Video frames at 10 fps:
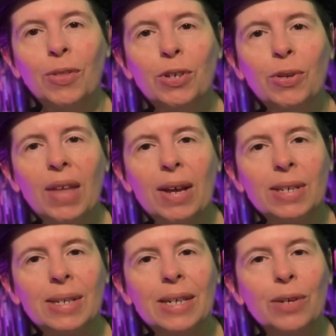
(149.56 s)
The
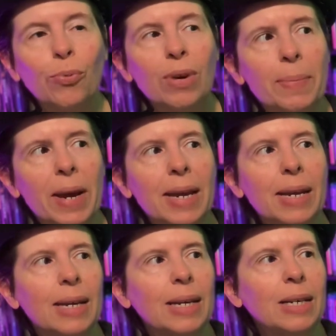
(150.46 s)
2010
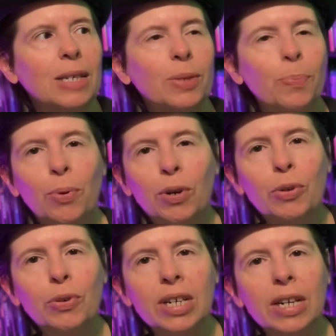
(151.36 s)
remake is
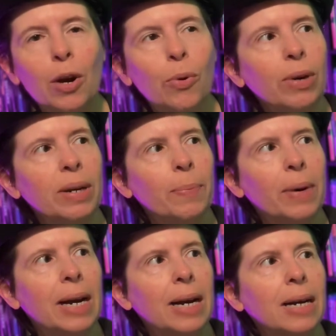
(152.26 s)
produced and co-written
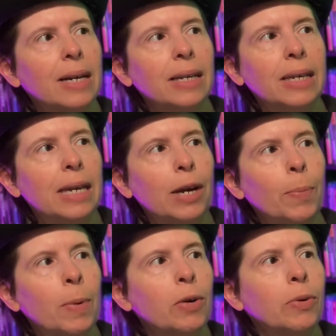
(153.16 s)
by
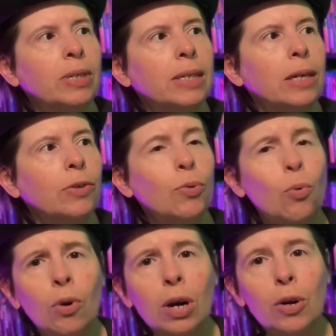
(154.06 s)
Guillermo del
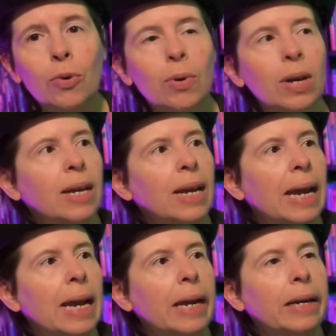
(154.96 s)
Toro,
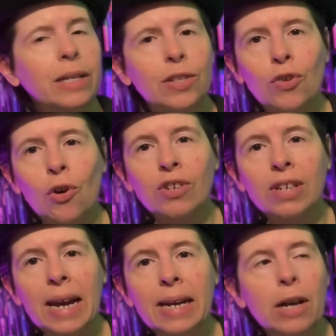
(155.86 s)
and it stars
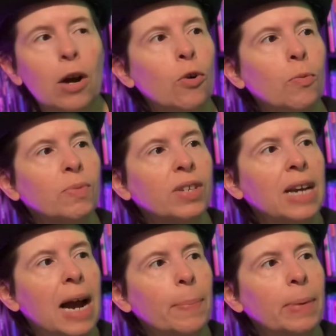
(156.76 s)
Katie Holmes,
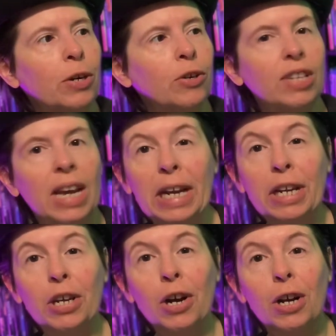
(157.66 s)
Guy Pearce, and a
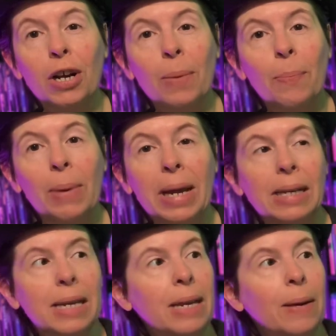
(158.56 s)
young
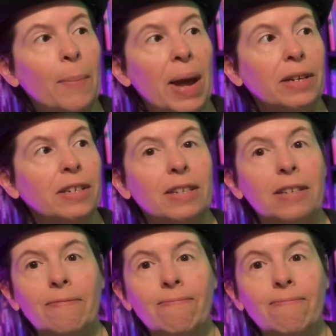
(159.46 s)
Bailey Madison.